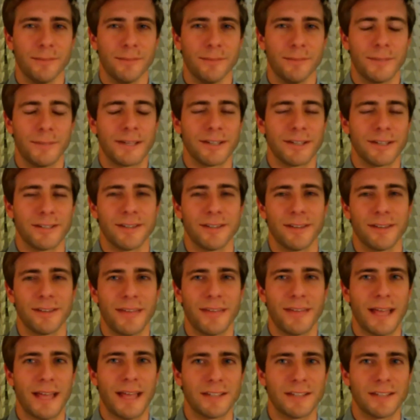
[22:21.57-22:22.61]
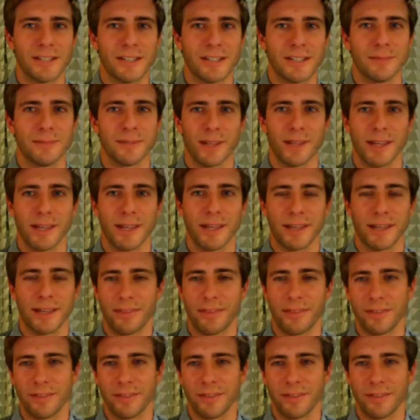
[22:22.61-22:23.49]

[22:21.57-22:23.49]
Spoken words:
because that seems like the